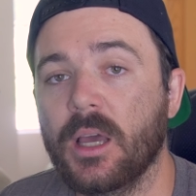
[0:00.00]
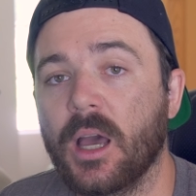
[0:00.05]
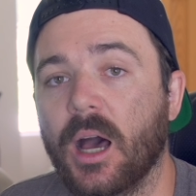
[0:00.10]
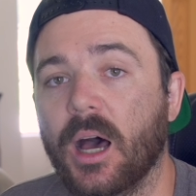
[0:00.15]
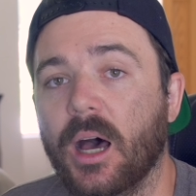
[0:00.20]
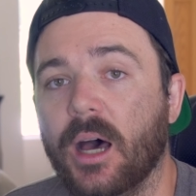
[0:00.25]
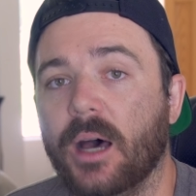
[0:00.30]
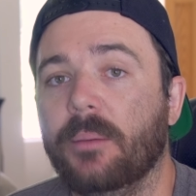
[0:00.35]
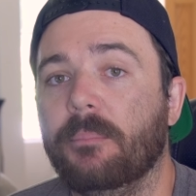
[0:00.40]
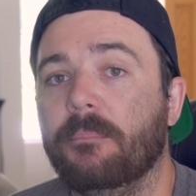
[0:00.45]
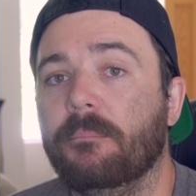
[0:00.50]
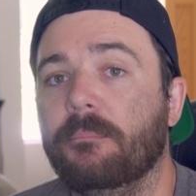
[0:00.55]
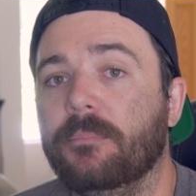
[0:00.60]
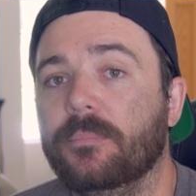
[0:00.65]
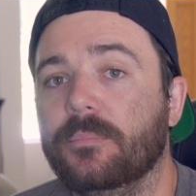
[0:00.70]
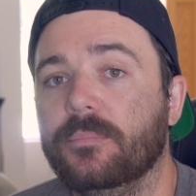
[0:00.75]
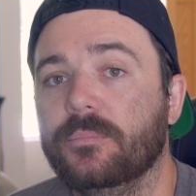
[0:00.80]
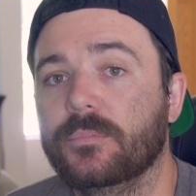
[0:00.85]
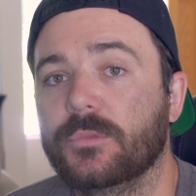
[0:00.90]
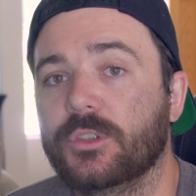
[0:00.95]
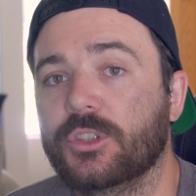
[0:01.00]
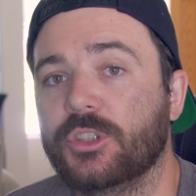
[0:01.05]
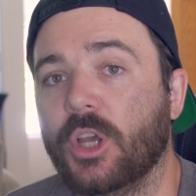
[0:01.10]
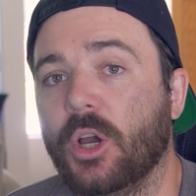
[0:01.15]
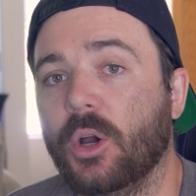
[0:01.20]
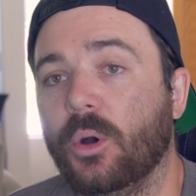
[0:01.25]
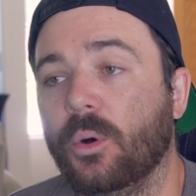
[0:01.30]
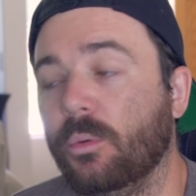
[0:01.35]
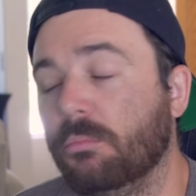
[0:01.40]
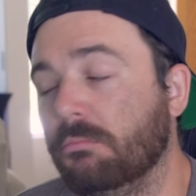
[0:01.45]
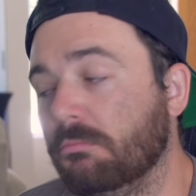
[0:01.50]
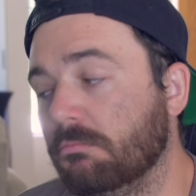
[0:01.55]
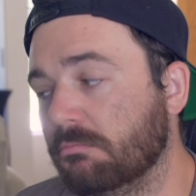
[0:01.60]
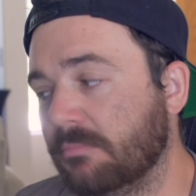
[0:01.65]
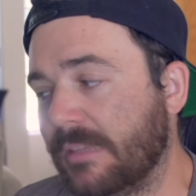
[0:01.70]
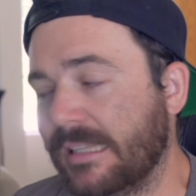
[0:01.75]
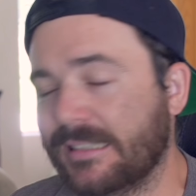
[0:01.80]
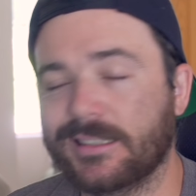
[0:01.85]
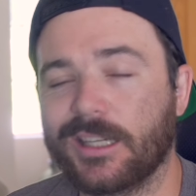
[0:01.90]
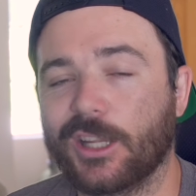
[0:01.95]
Um, so
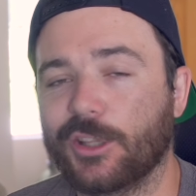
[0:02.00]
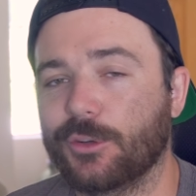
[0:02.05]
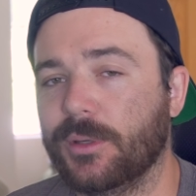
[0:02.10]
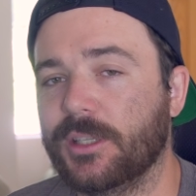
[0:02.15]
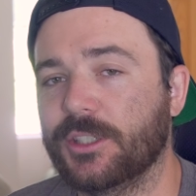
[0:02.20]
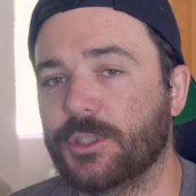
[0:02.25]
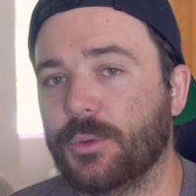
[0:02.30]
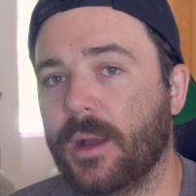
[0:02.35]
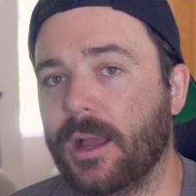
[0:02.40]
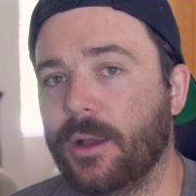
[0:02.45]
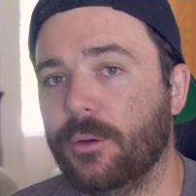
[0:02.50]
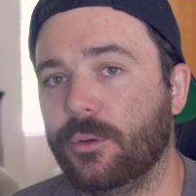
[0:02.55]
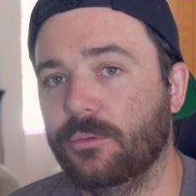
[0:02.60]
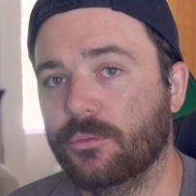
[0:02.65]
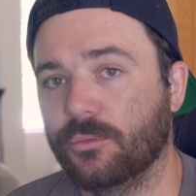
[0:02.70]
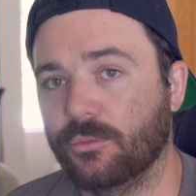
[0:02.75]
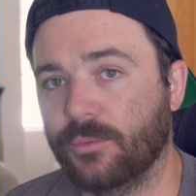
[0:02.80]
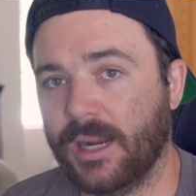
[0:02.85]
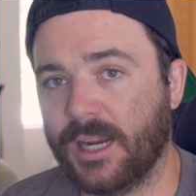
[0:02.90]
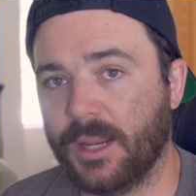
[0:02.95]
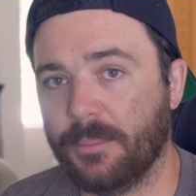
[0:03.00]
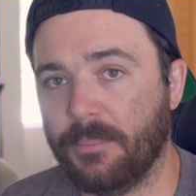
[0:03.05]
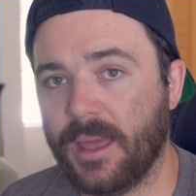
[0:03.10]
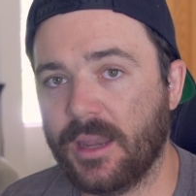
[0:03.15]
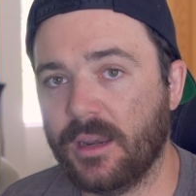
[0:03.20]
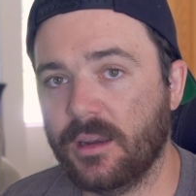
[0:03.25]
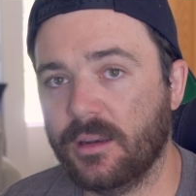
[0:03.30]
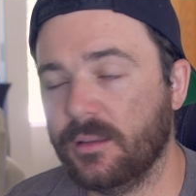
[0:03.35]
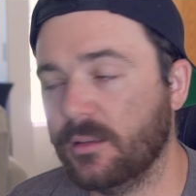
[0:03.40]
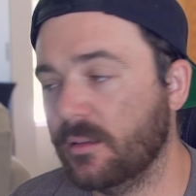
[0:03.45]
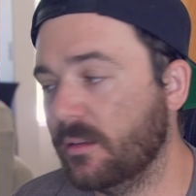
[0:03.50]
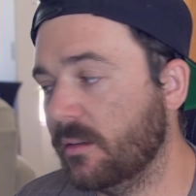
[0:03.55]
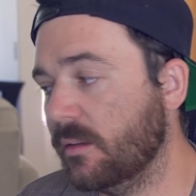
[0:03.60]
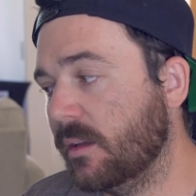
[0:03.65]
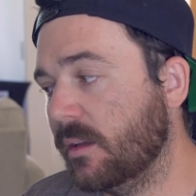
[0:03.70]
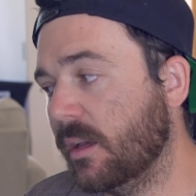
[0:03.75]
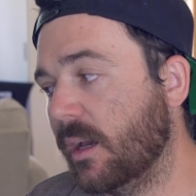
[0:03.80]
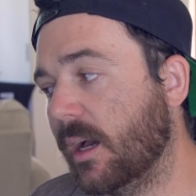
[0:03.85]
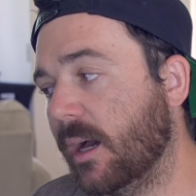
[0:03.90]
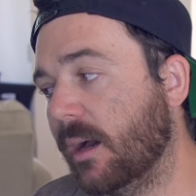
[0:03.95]
that's another reason why I would recommend
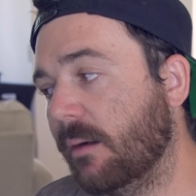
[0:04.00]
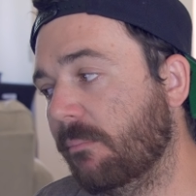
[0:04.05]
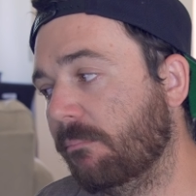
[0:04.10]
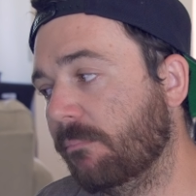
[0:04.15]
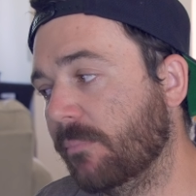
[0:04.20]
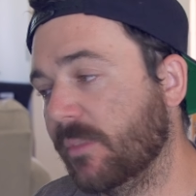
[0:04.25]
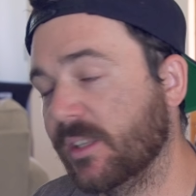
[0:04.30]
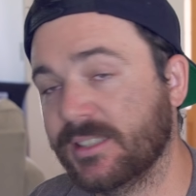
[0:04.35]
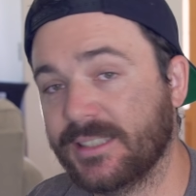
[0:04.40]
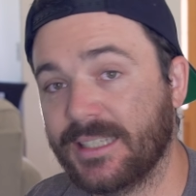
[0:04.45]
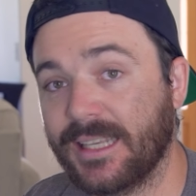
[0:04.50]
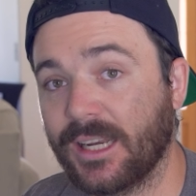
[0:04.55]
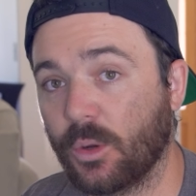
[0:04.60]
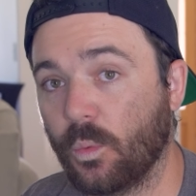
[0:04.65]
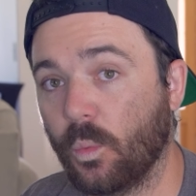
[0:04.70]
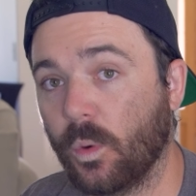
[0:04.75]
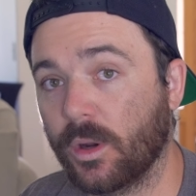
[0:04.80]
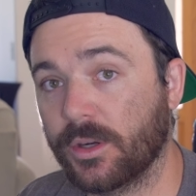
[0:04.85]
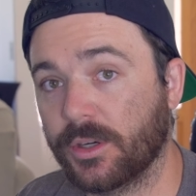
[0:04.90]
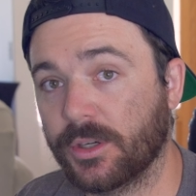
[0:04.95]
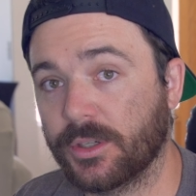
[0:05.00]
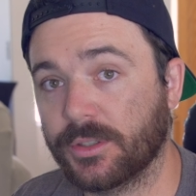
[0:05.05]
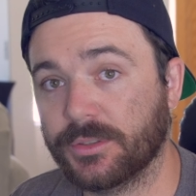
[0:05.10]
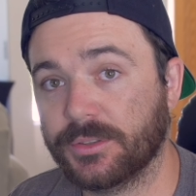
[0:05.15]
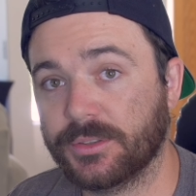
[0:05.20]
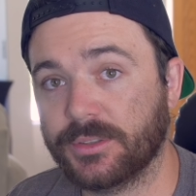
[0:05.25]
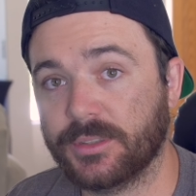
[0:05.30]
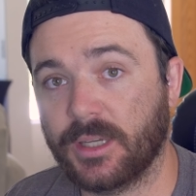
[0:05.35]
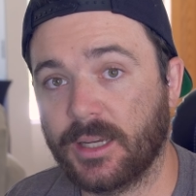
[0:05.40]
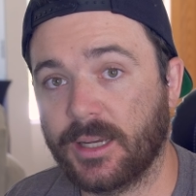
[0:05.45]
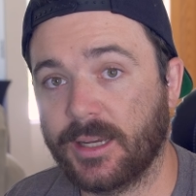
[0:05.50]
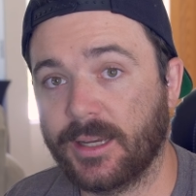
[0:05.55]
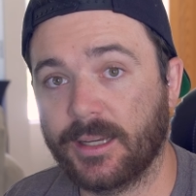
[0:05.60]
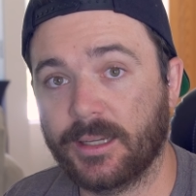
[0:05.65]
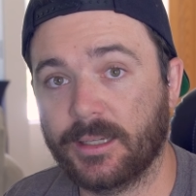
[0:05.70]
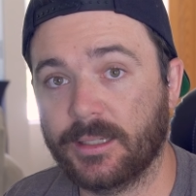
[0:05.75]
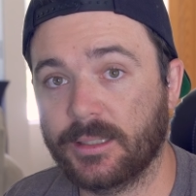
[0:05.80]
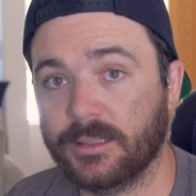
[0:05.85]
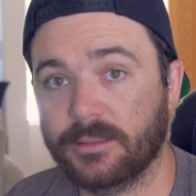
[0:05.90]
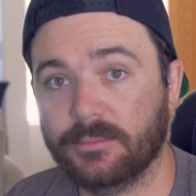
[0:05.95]
um, the Scenic Wonders
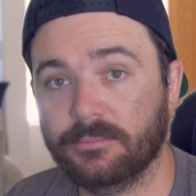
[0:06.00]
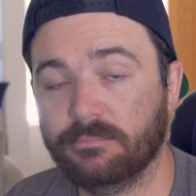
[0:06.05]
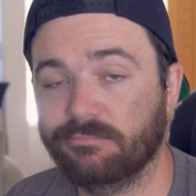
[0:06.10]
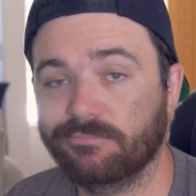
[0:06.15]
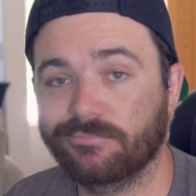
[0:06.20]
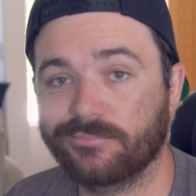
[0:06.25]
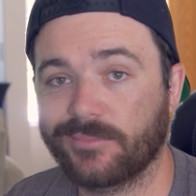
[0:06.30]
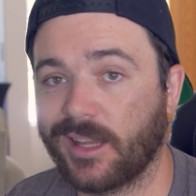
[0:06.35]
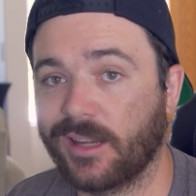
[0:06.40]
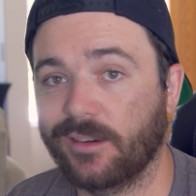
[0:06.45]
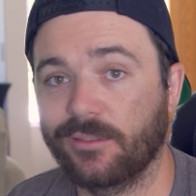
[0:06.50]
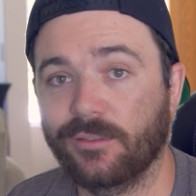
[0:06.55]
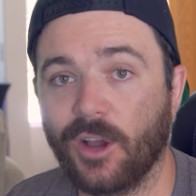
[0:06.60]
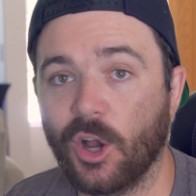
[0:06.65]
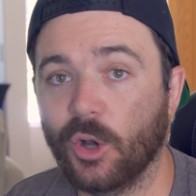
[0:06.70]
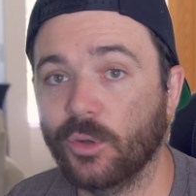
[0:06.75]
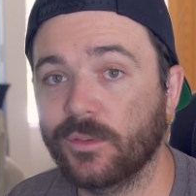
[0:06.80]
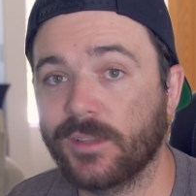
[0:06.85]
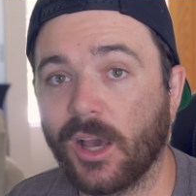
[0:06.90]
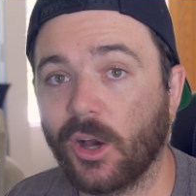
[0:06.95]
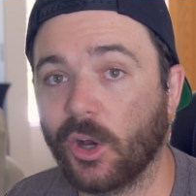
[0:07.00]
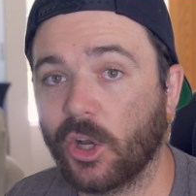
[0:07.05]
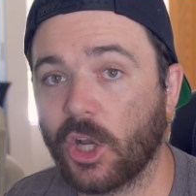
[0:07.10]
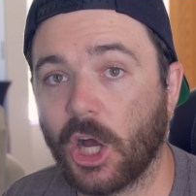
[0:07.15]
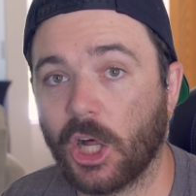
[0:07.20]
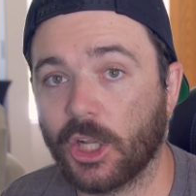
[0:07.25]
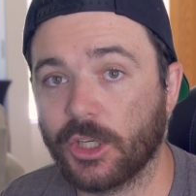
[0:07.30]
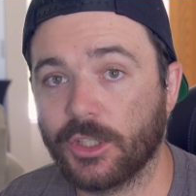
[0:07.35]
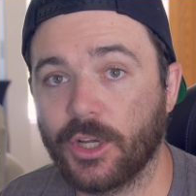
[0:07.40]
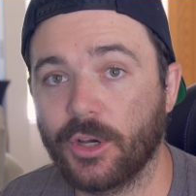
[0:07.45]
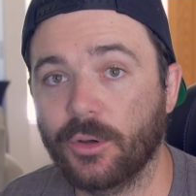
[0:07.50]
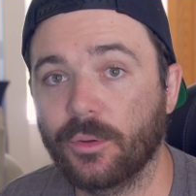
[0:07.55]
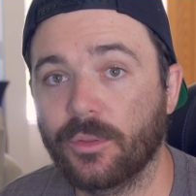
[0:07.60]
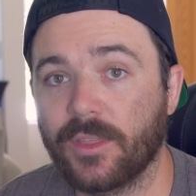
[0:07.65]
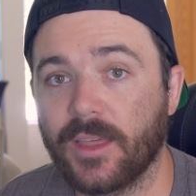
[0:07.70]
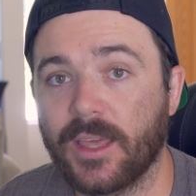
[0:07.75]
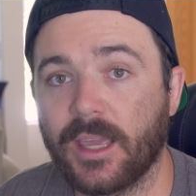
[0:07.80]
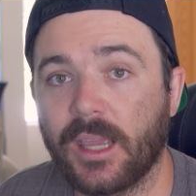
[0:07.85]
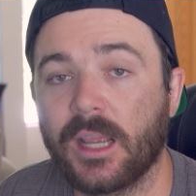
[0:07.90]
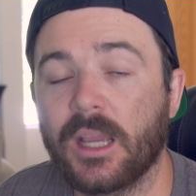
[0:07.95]
uh, kind of hotel condo
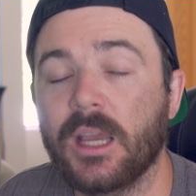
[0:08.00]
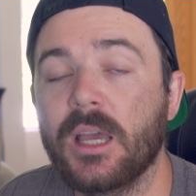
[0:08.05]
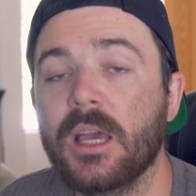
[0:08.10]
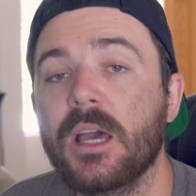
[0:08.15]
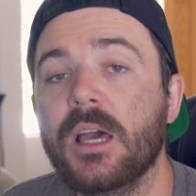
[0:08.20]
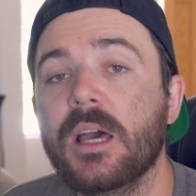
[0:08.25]
thing,